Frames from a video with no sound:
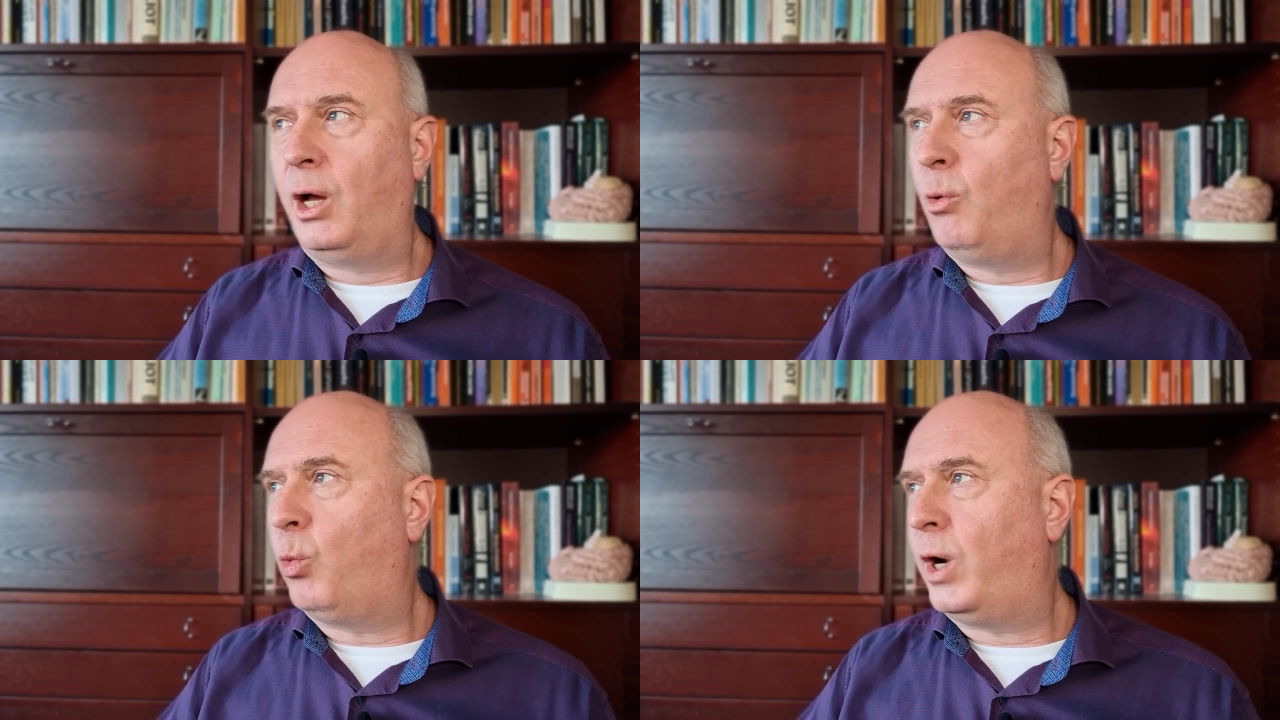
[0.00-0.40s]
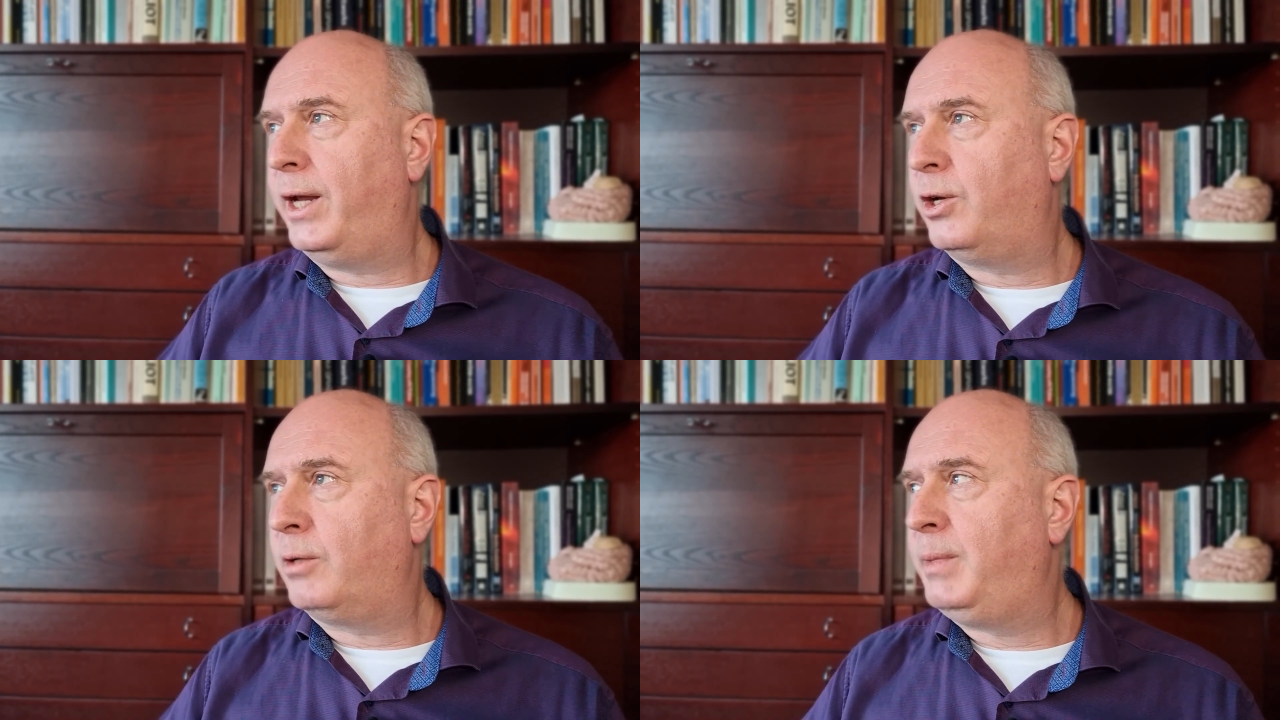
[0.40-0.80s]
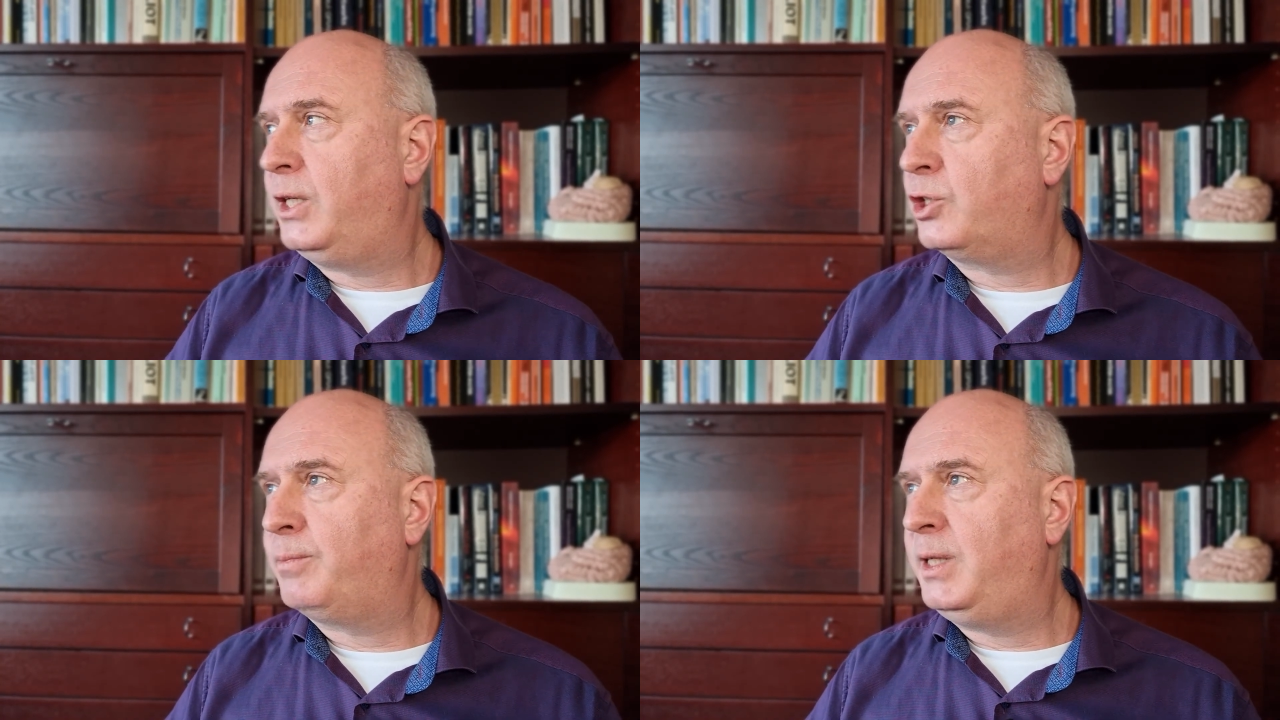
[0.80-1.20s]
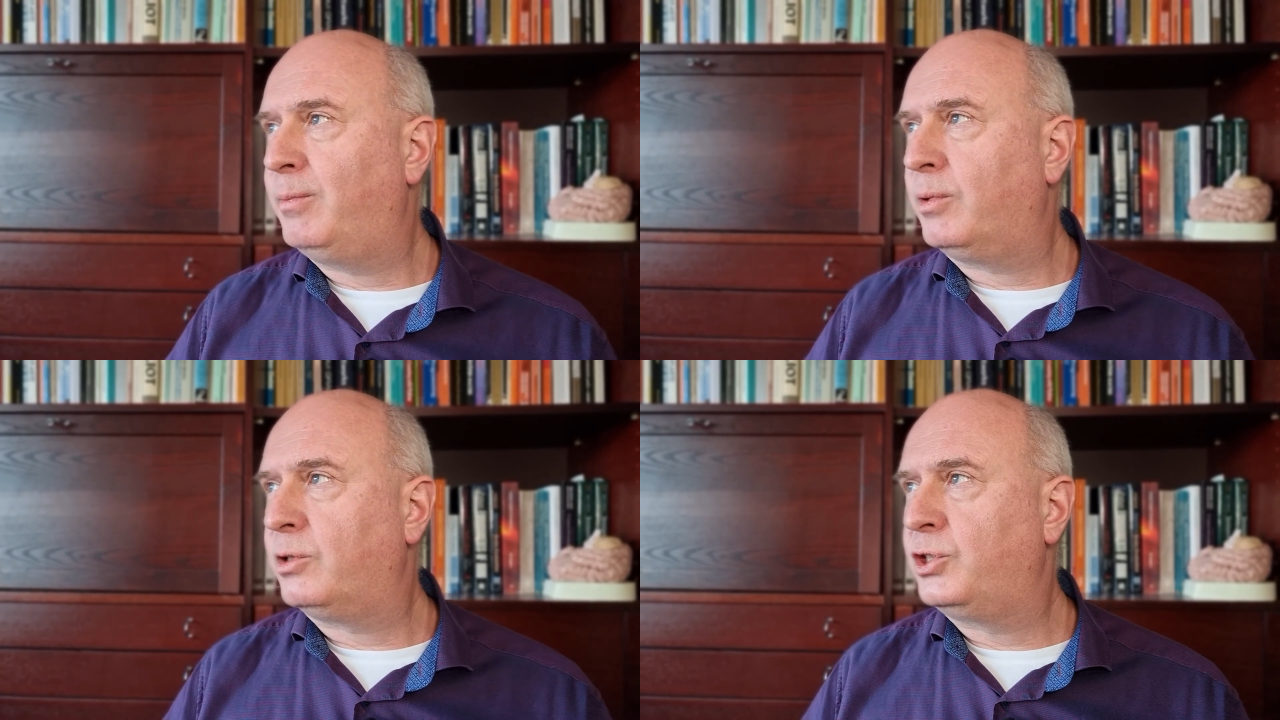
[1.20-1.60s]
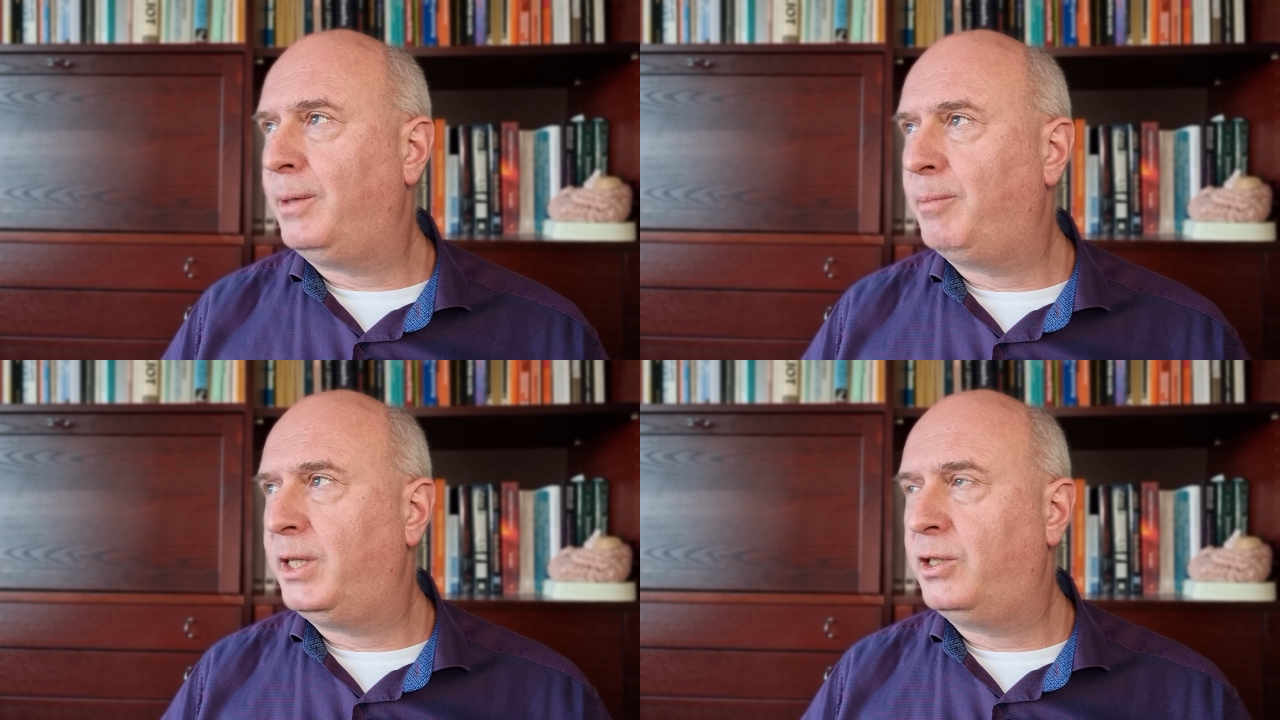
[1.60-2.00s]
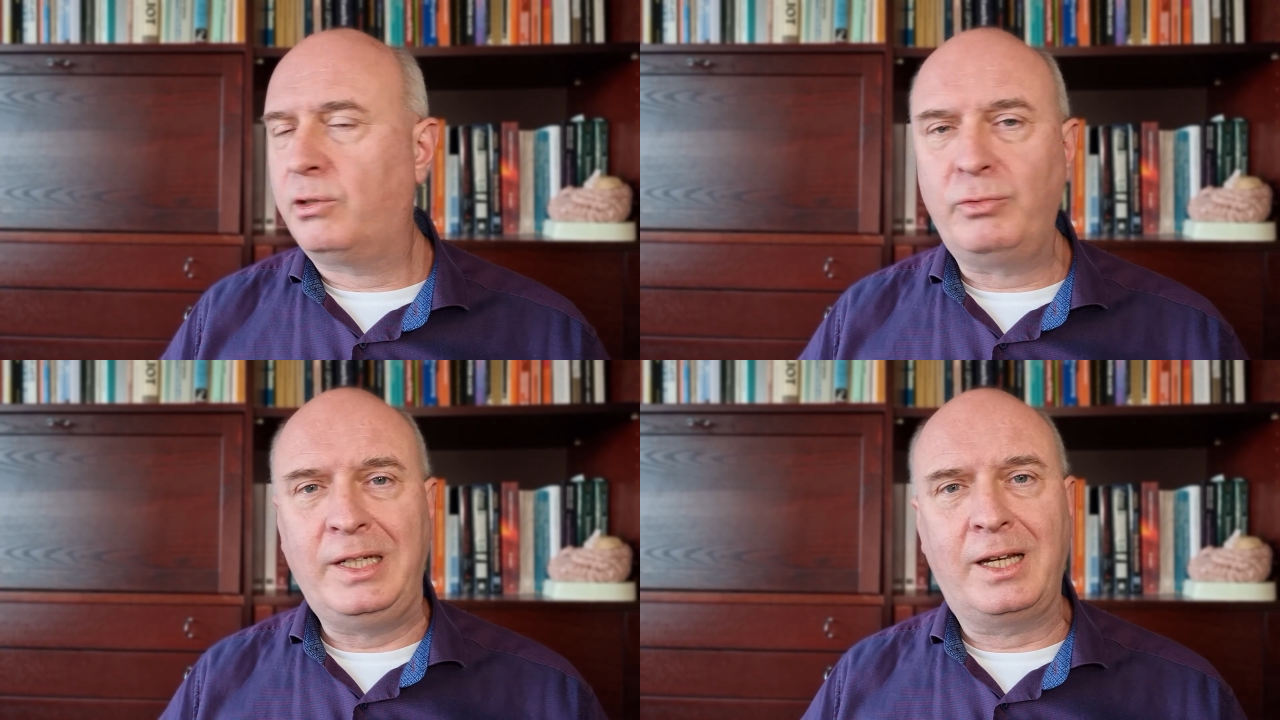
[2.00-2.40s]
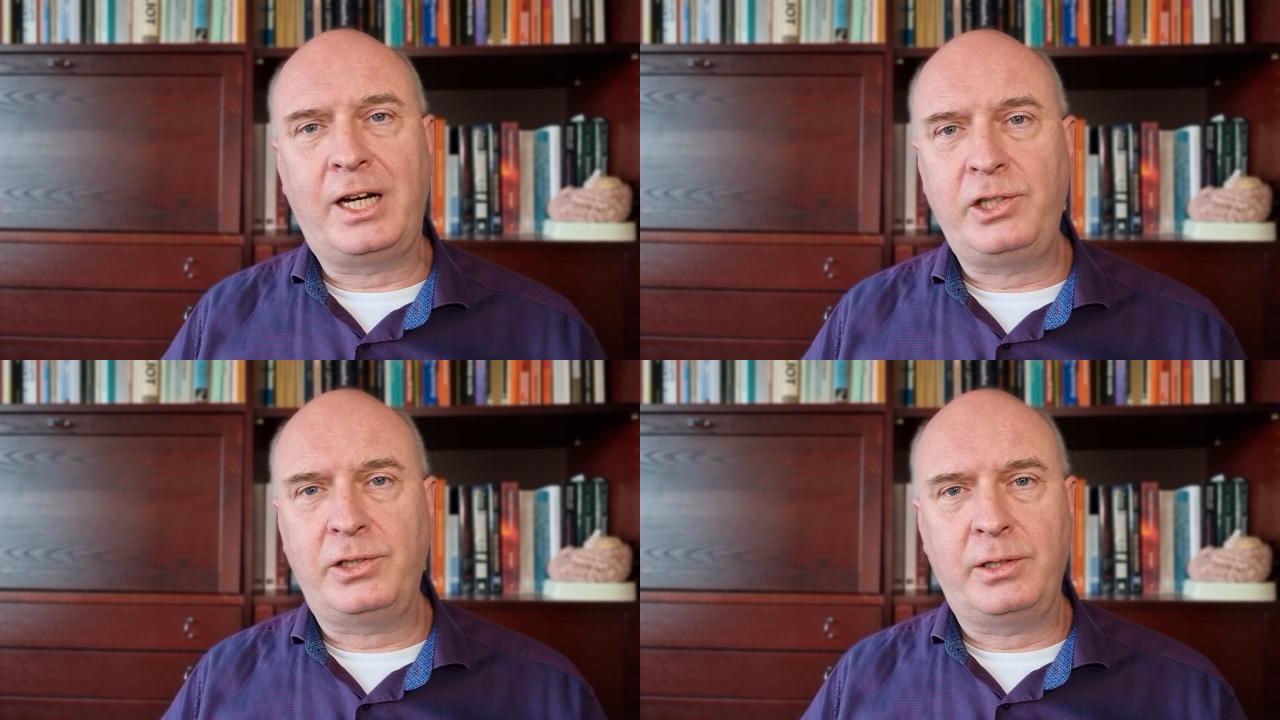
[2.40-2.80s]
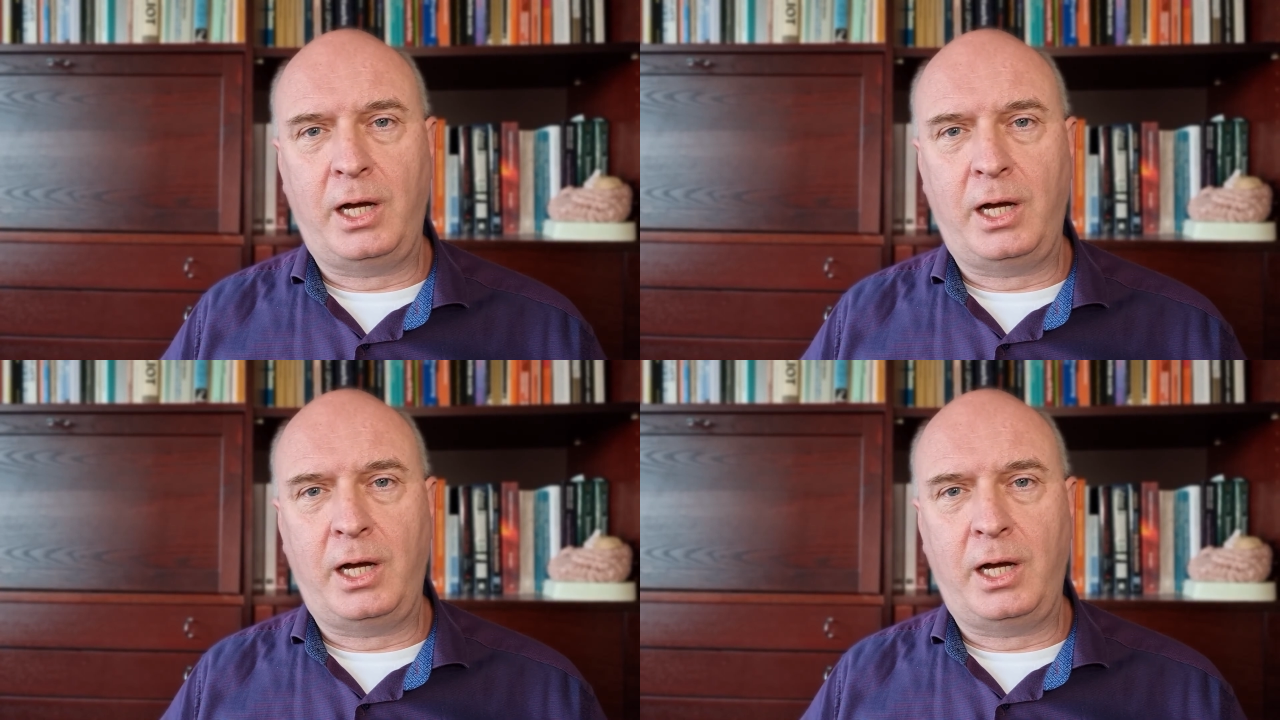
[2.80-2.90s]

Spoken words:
And why not? Because people simply don't realize